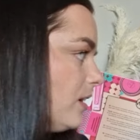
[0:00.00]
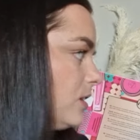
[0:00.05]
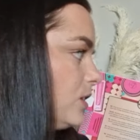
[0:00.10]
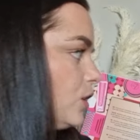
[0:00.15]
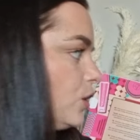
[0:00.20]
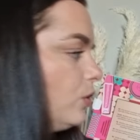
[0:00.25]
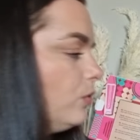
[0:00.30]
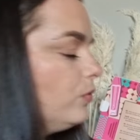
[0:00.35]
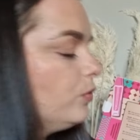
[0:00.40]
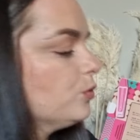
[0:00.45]
that
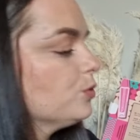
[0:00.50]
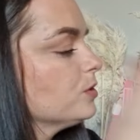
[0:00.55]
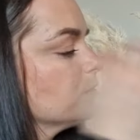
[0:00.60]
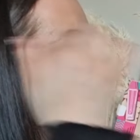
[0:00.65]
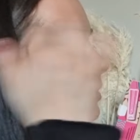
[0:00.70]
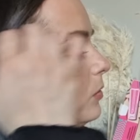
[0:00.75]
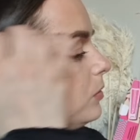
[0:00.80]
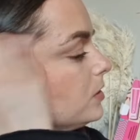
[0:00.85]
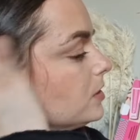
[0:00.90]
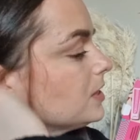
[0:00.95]
too fussed
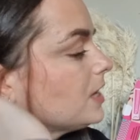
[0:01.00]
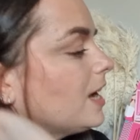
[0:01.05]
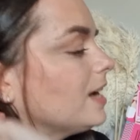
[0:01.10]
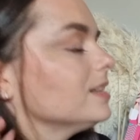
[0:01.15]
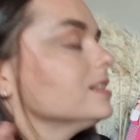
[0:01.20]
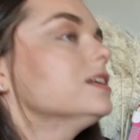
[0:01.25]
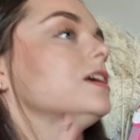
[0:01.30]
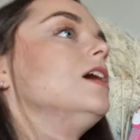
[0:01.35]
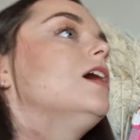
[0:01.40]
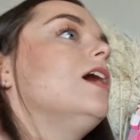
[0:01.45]
about the
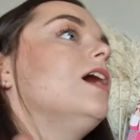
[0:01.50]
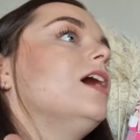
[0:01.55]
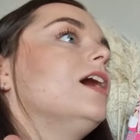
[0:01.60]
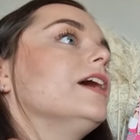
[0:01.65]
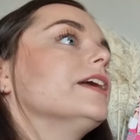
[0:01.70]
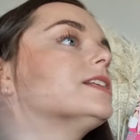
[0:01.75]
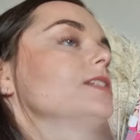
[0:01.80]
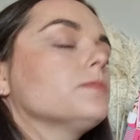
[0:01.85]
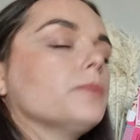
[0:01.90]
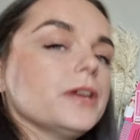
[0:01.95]
size,
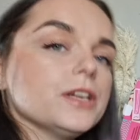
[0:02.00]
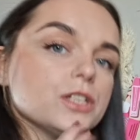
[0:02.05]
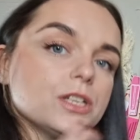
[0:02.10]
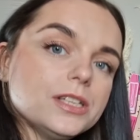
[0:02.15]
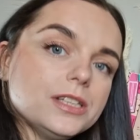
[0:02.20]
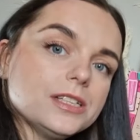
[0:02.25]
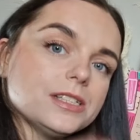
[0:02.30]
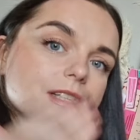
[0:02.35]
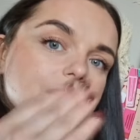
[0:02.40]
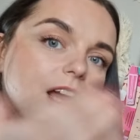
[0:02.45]

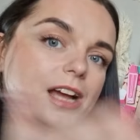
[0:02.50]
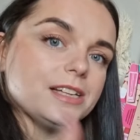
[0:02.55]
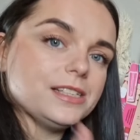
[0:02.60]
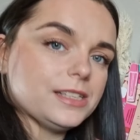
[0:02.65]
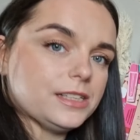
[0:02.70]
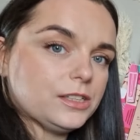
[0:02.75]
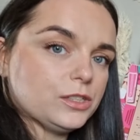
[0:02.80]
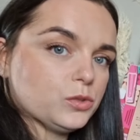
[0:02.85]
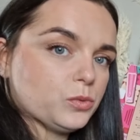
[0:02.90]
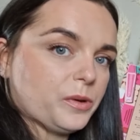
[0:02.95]
especially the size
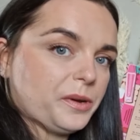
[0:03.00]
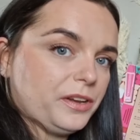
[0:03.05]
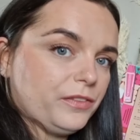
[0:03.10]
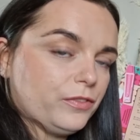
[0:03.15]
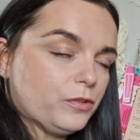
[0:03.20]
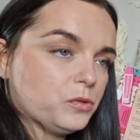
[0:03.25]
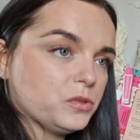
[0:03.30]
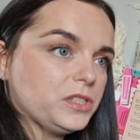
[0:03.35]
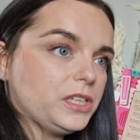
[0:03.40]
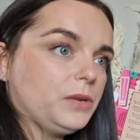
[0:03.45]
in the
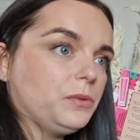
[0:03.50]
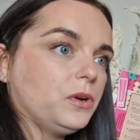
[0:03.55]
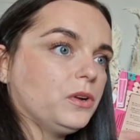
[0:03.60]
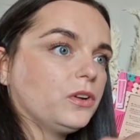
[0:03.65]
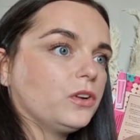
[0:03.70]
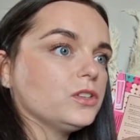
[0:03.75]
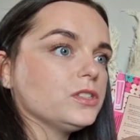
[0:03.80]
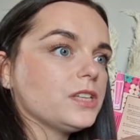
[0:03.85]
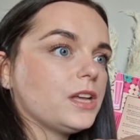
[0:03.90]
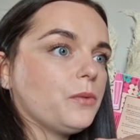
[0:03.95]
24 day one,
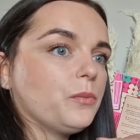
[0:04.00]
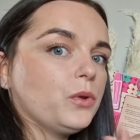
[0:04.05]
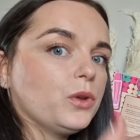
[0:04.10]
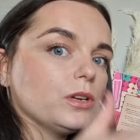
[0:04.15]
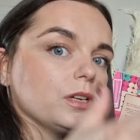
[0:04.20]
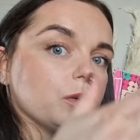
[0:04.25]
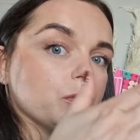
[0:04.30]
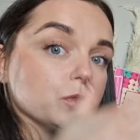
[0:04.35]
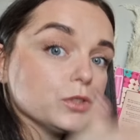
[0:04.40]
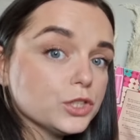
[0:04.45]
because that
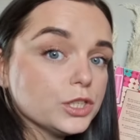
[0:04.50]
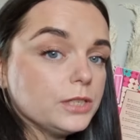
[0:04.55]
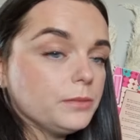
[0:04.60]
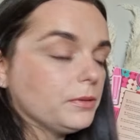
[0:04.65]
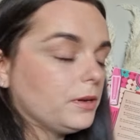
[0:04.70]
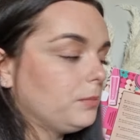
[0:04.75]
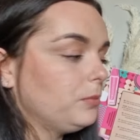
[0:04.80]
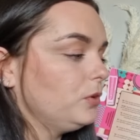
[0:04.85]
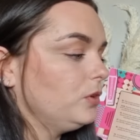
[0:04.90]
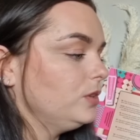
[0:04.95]
worked out
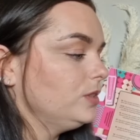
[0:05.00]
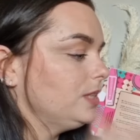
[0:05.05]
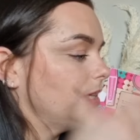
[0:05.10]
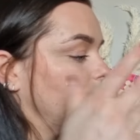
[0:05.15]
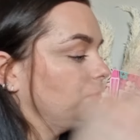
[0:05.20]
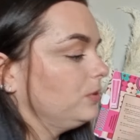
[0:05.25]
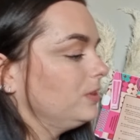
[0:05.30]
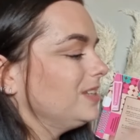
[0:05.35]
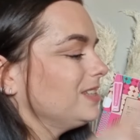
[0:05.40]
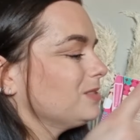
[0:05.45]
cheaper per
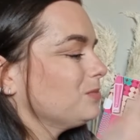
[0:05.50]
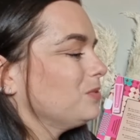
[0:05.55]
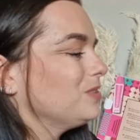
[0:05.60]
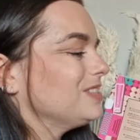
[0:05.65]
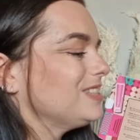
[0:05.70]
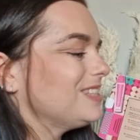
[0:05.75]
day. But this